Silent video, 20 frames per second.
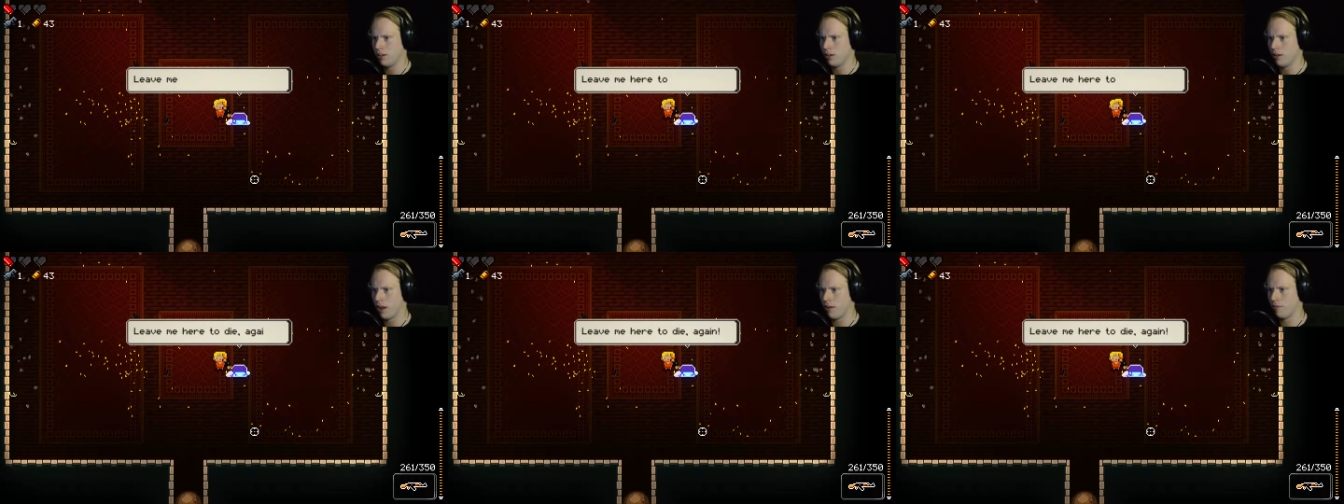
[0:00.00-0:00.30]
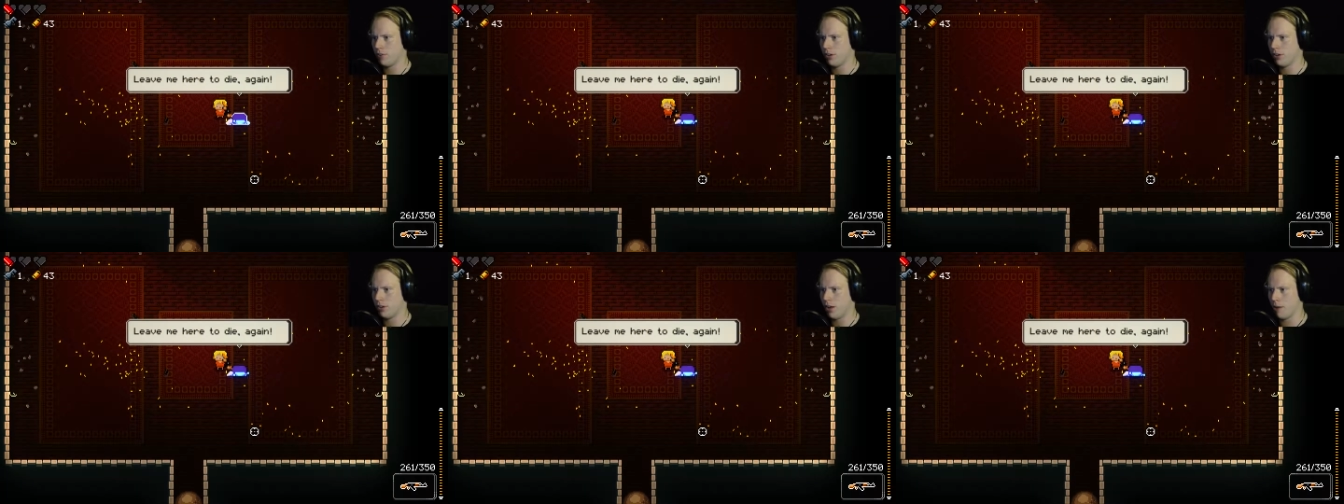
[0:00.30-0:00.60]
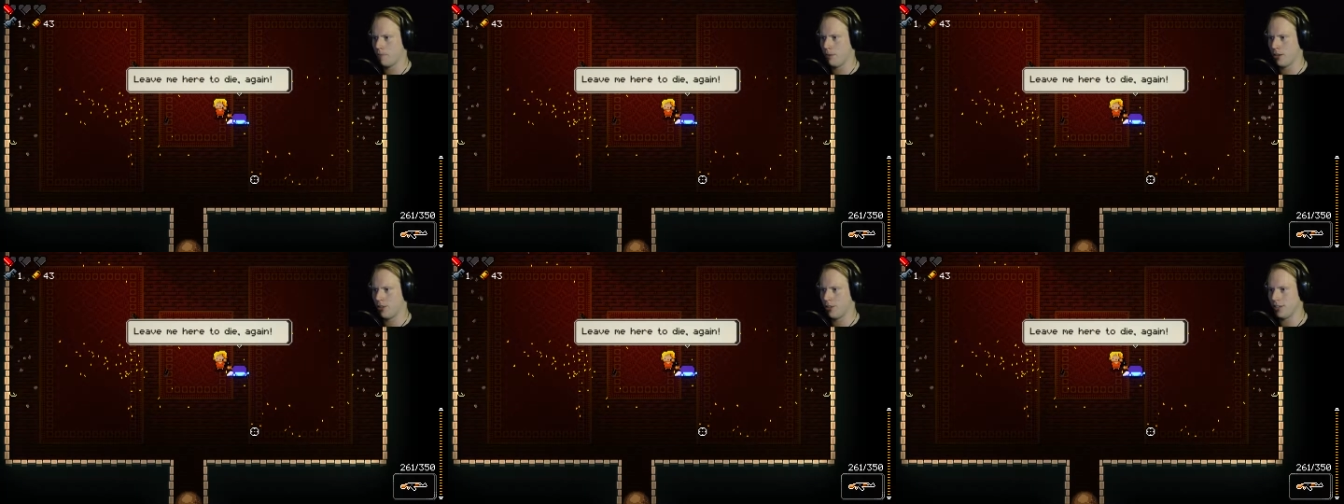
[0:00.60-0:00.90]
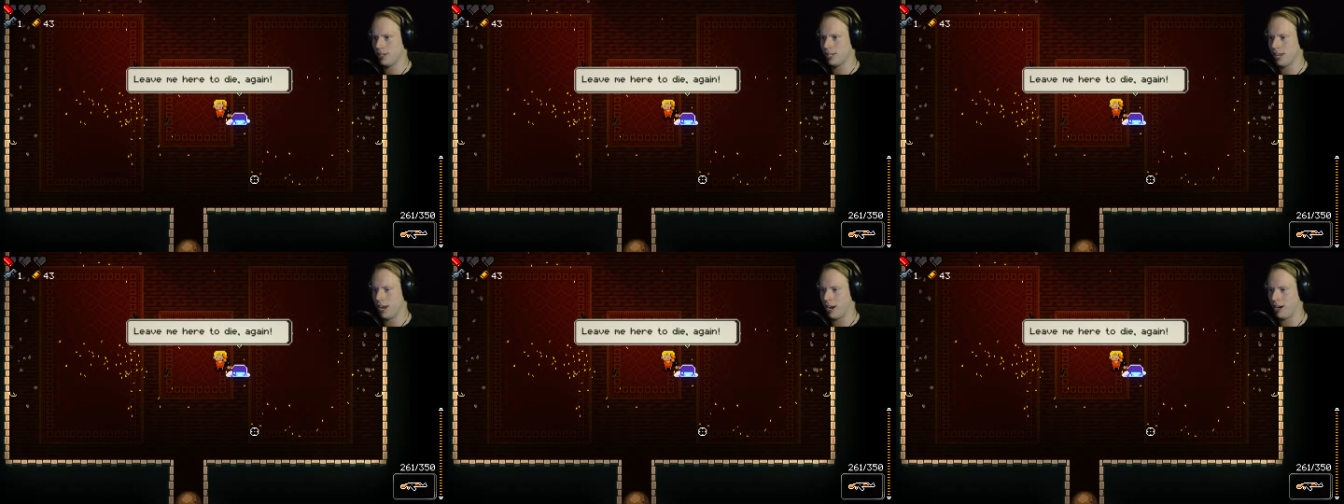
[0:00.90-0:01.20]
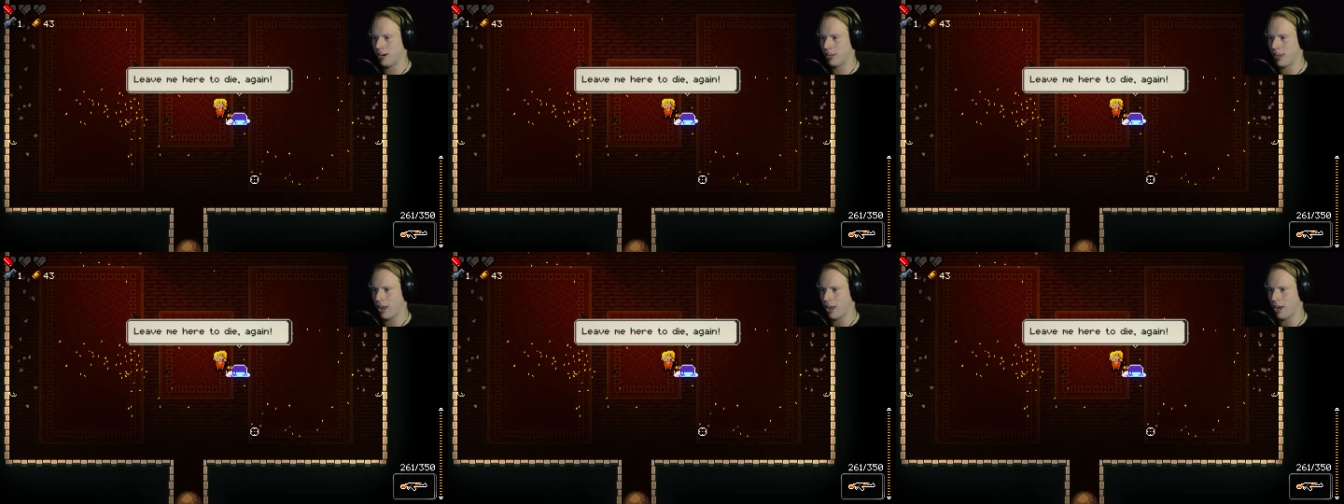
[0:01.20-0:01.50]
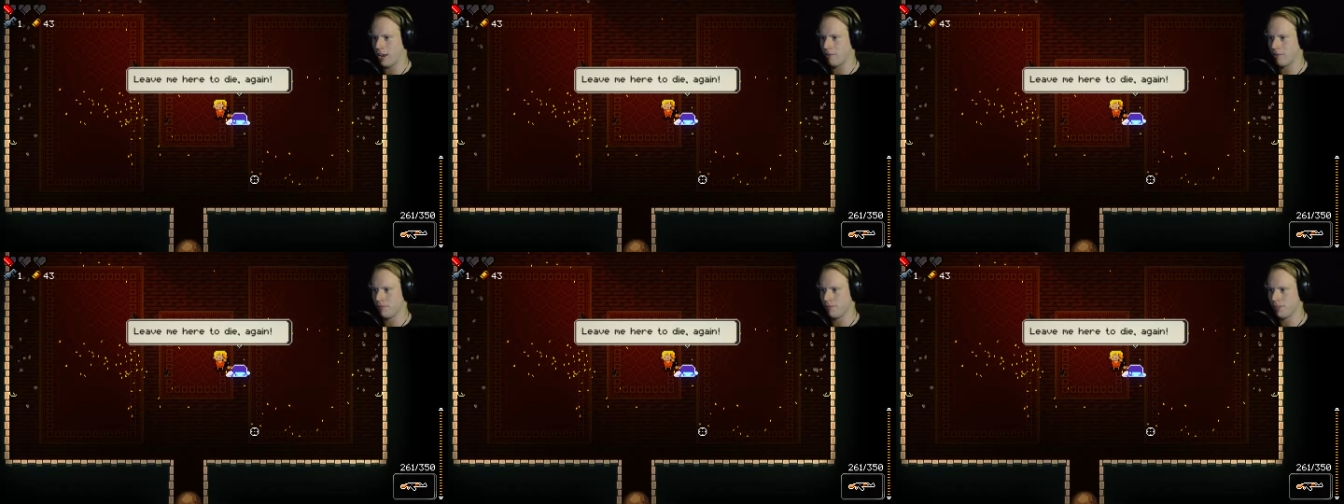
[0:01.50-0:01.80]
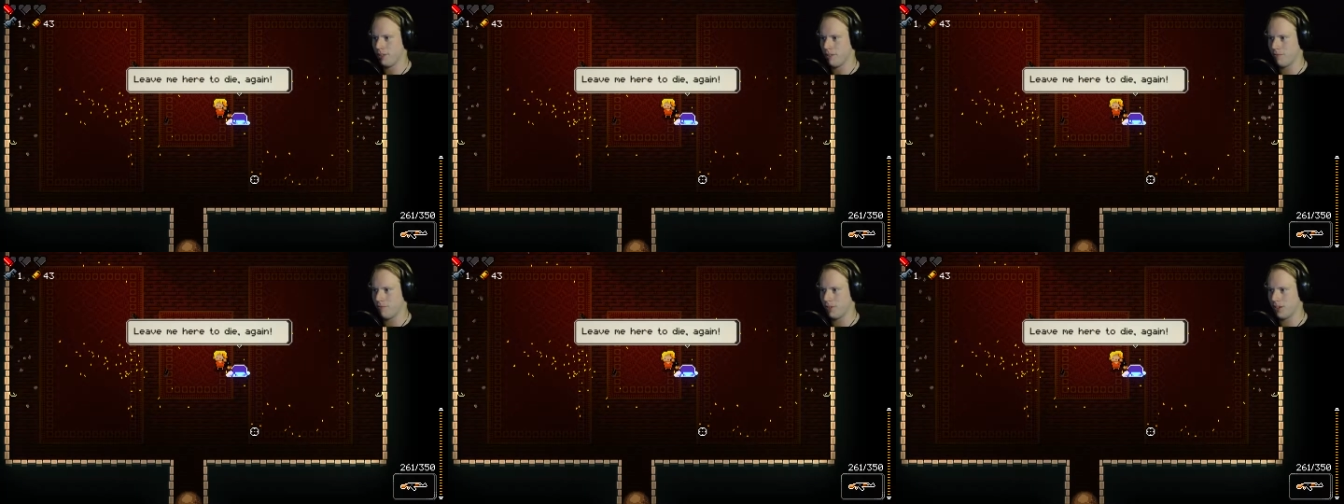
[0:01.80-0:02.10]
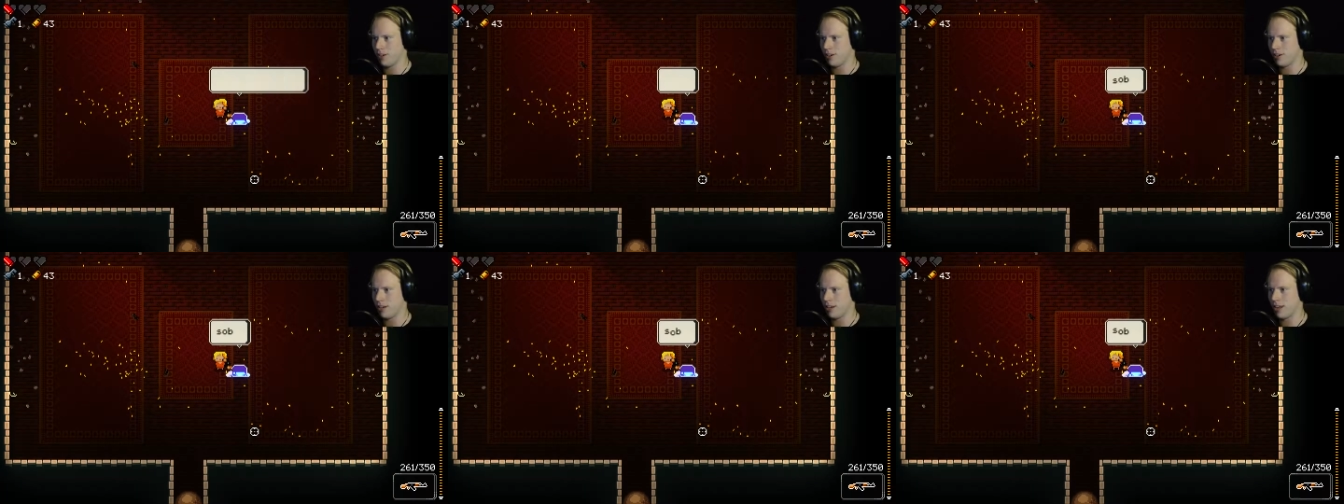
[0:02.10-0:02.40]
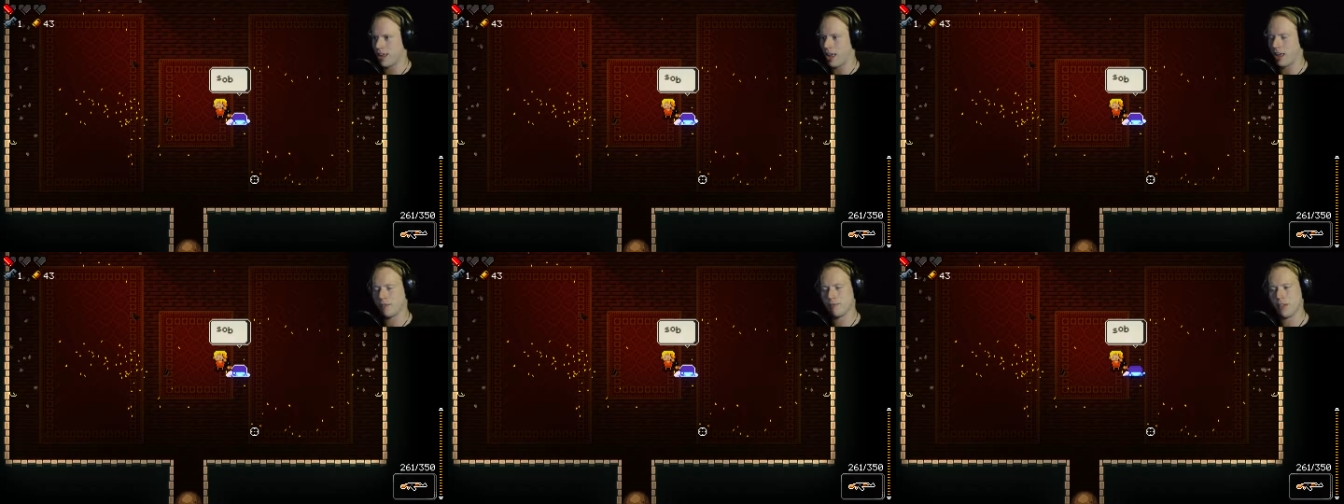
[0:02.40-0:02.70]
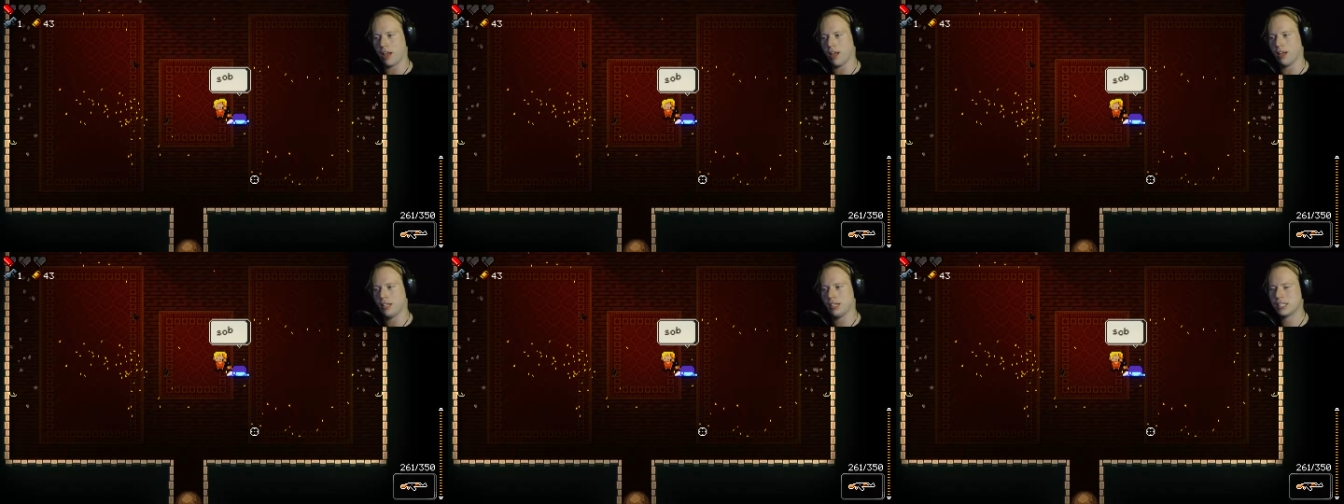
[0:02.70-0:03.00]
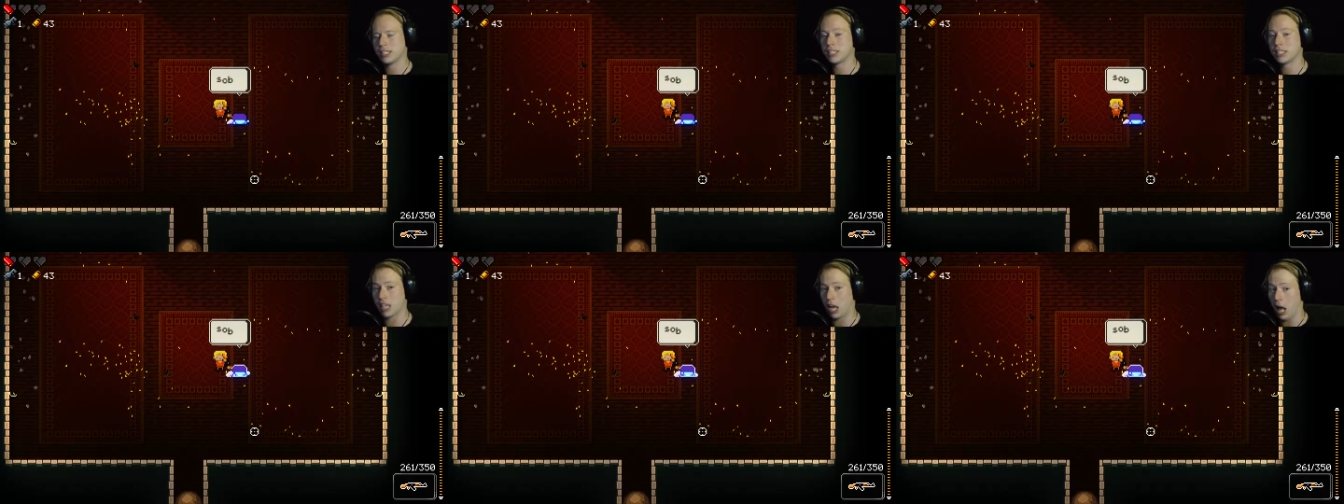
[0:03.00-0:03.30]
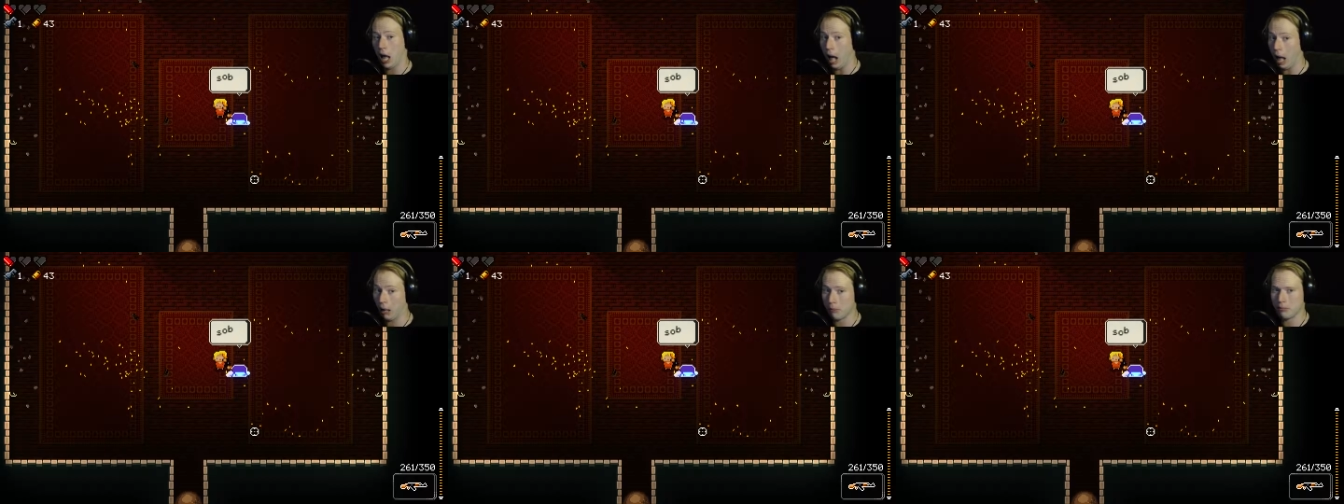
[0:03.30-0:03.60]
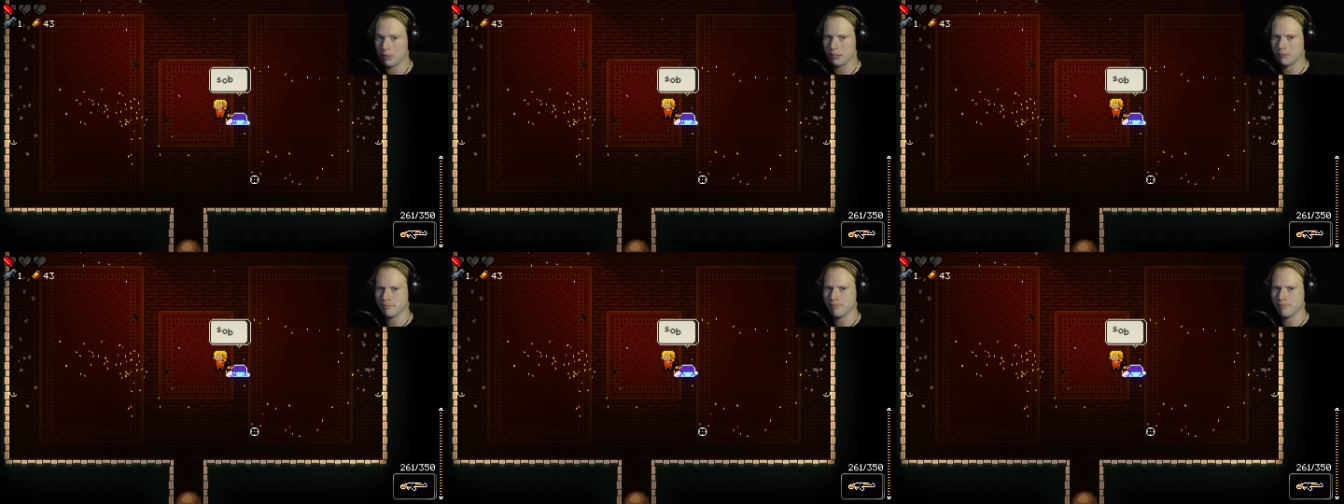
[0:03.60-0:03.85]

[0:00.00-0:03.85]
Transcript: I beat the entire game. Leave me here to die. Sob.